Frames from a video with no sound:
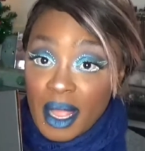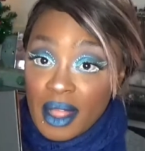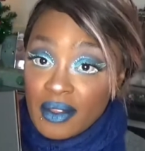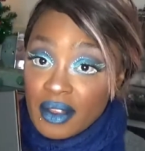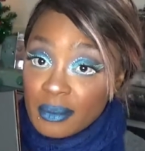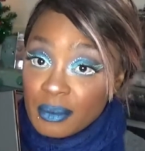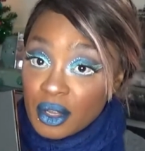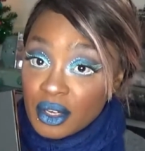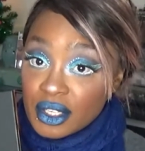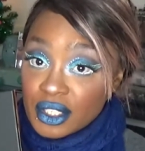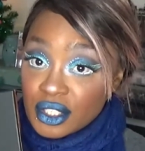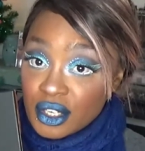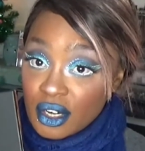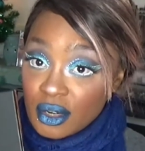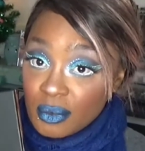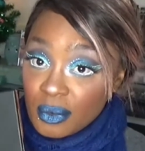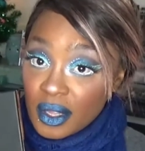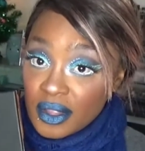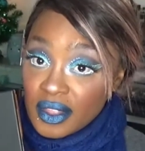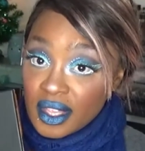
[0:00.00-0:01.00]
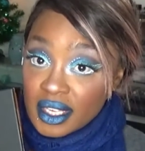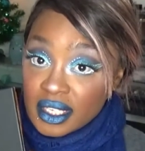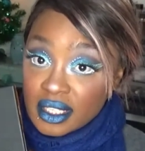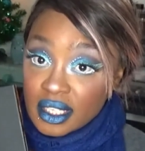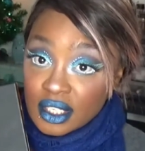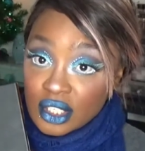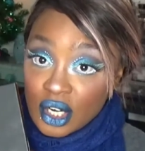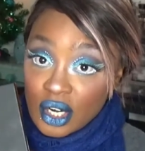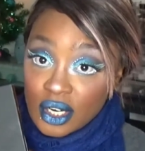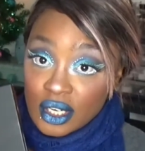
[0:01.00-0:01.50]
palette I'm going to start with is
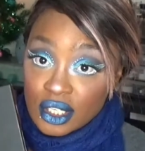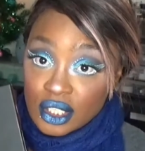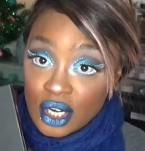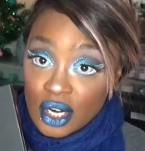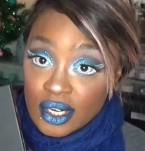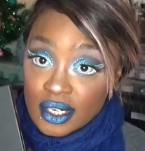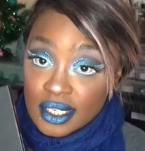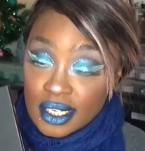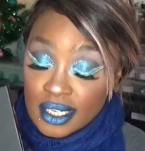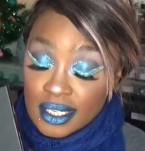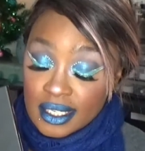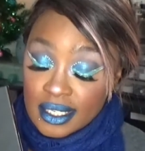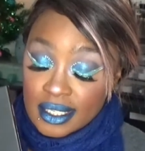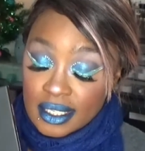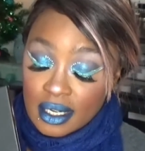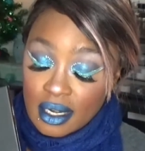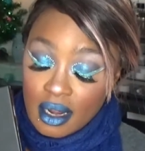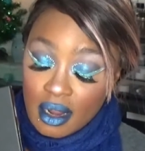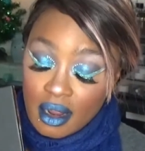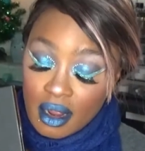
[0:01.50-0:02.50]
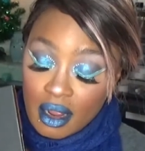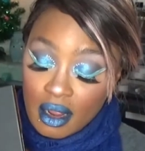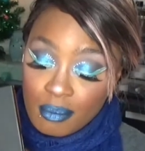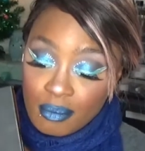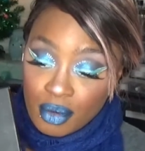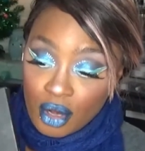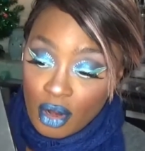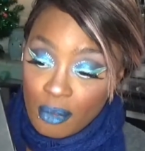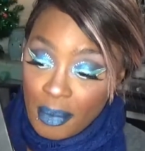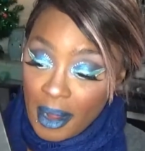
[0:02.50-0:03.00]
the Tarte Tartist
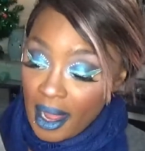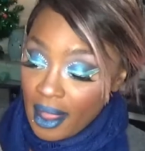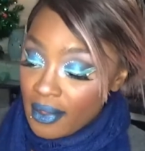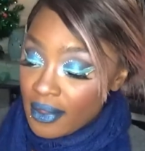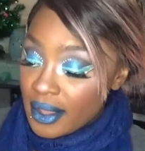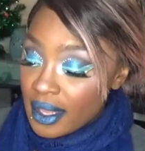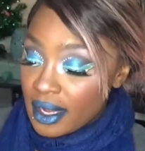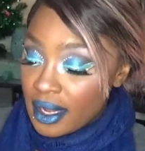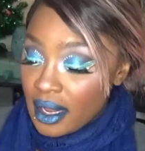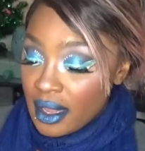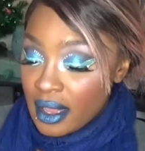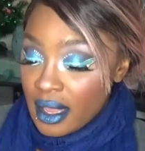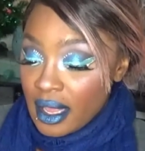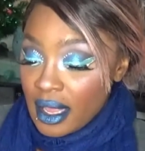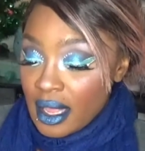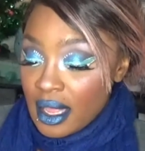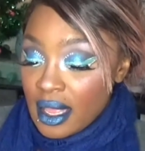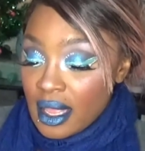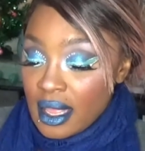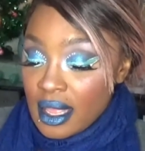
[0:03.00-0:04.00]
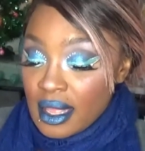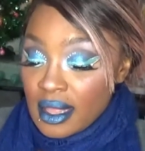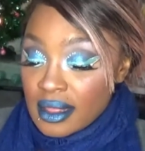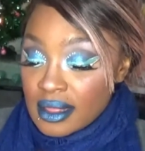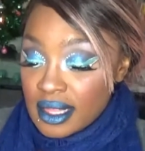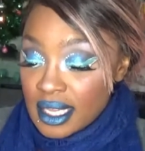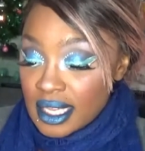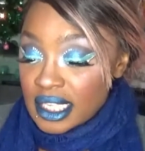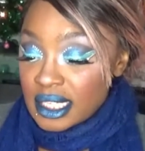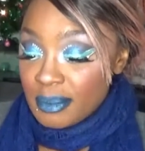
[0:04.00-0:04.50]
Pro Palette.
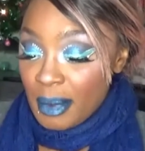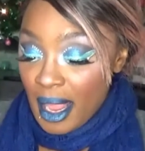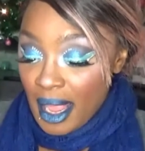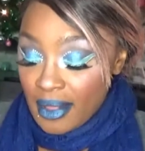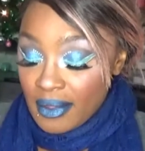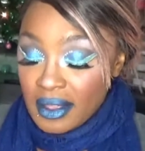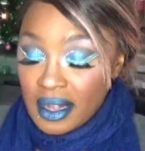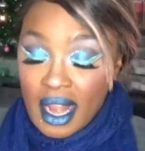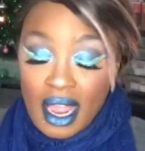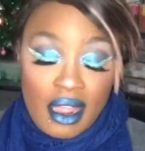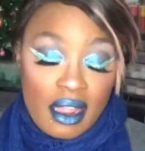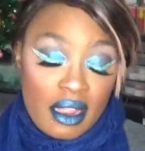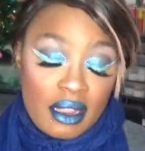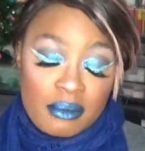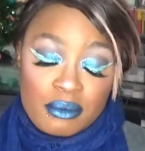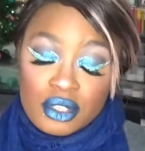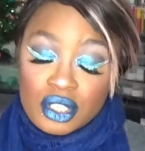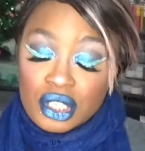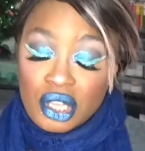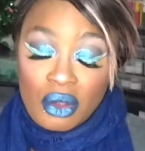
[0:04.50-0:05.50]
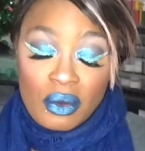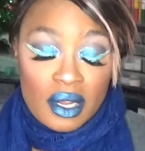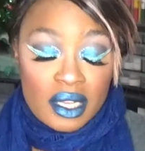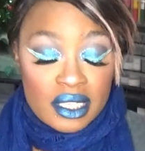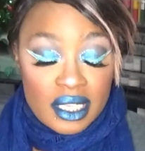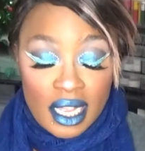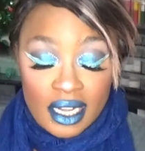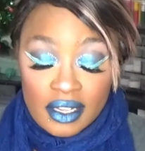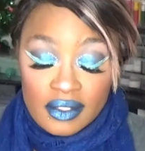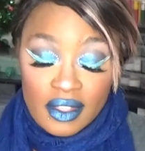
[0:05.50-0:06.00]
This palette, I am so
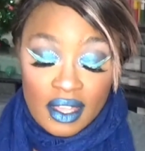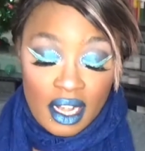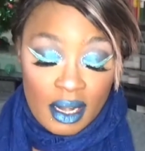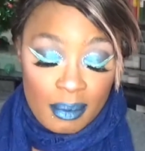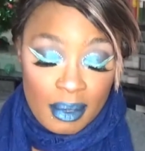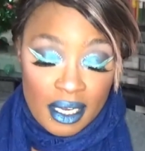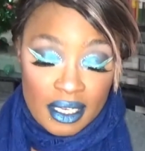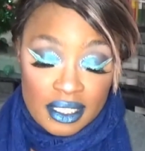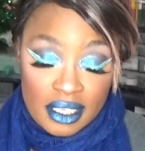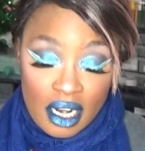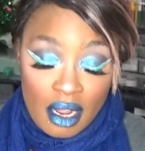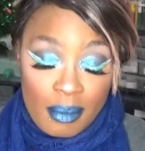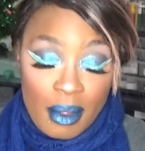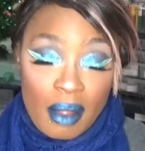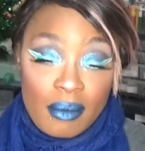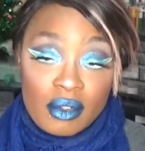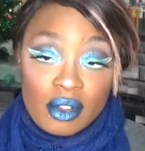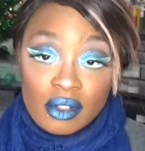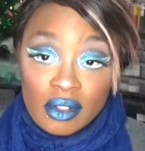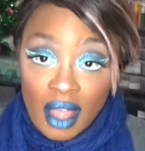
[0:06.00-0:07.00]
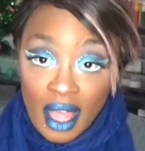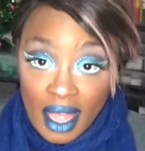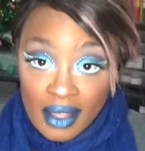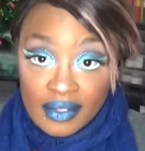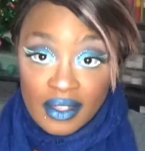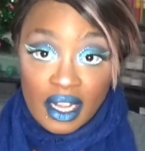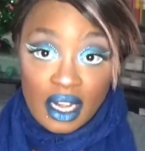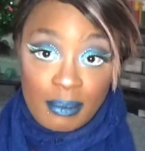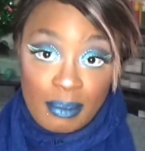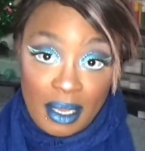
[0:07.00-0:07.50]
excited that I picked it up. I'm glad
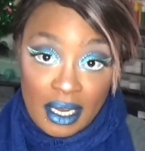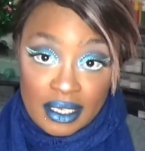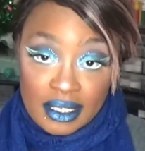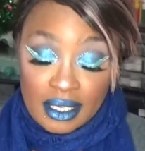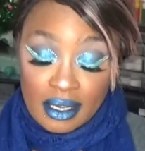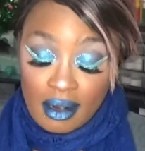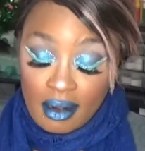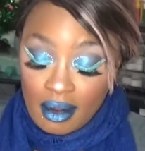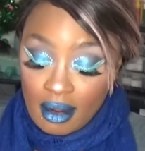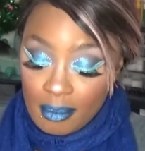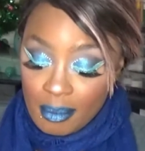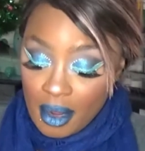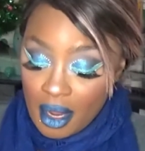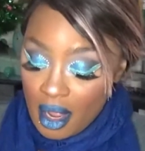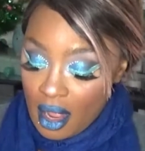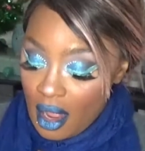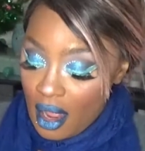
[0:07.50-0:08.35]
that I picked it up.